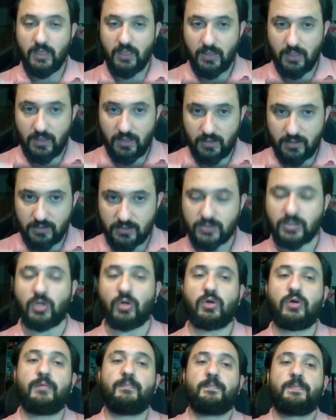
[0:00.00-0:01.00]
So,
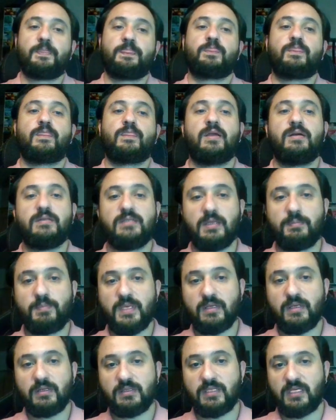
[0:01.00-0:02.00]
the
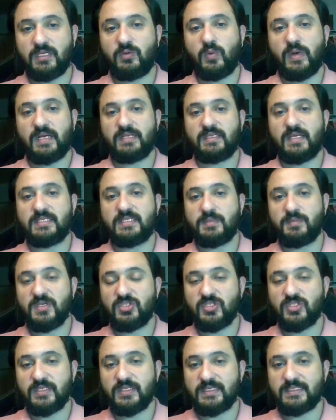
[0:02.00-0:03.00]
building where the exhibition
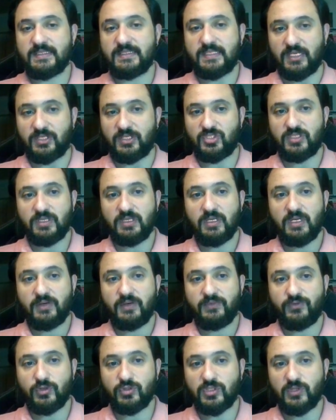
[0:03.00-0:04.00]
is staged. First
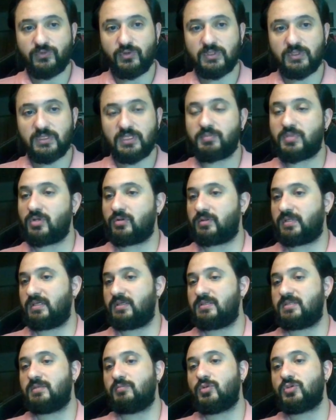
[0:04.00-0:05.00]
of all, the building is the
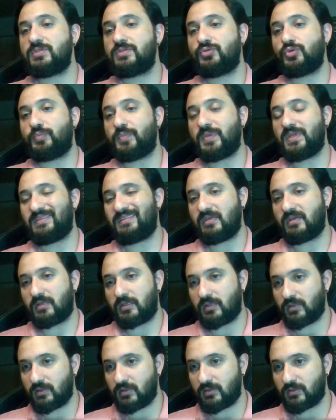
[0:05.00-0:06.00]
most stupid thing
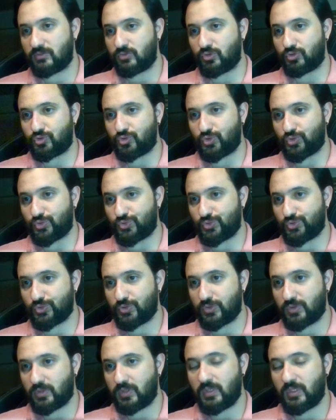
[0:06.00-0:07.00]
to choose.
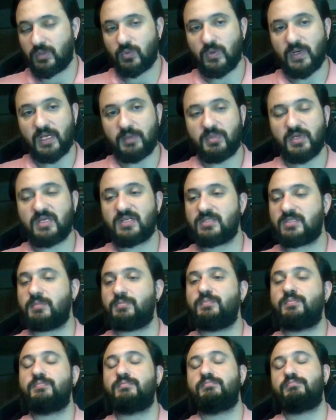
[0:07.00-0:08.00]
Why? Because
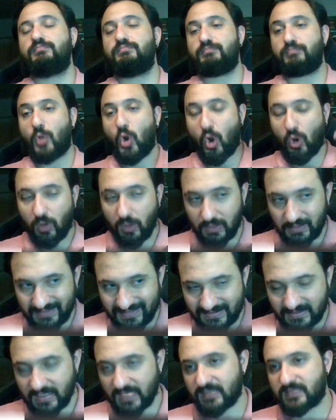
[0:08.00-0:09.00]
all the
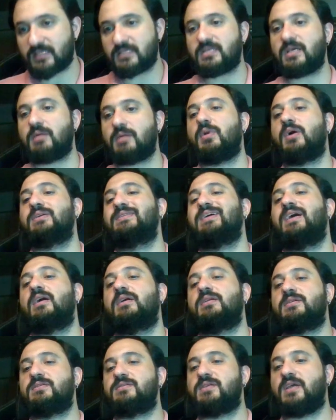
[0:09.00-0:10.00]
text is about
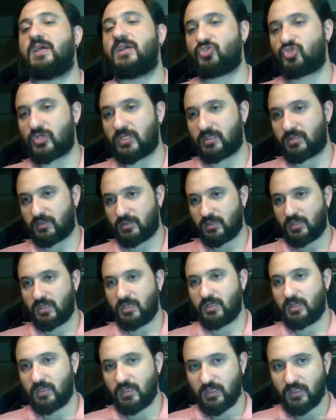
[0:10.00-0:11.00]
architecture.
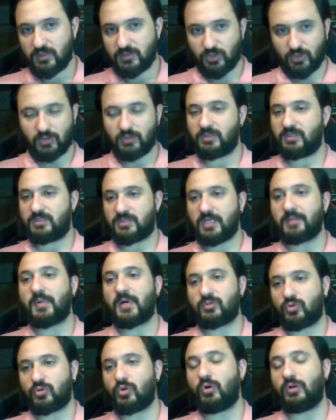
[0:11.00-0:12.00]
So it's about
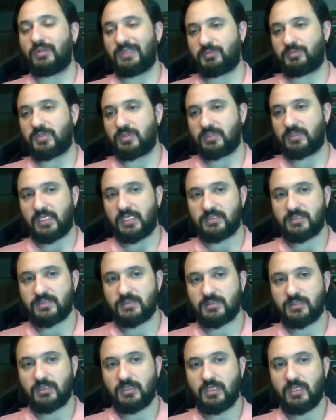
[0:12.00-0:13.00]
all the buildings
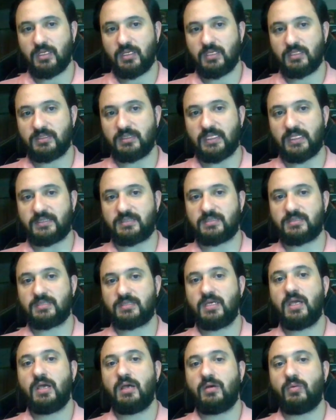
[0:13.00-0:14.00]
related.
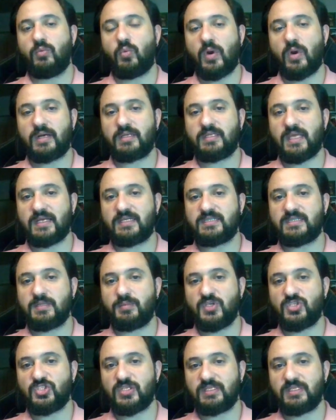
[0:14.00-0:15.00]
Where the
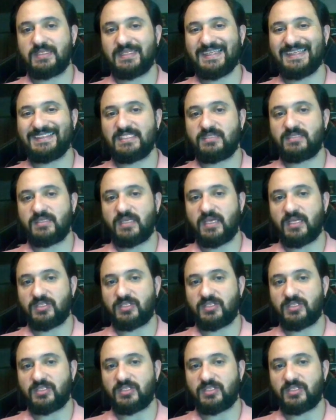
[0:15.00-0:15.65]
exhibition is staged.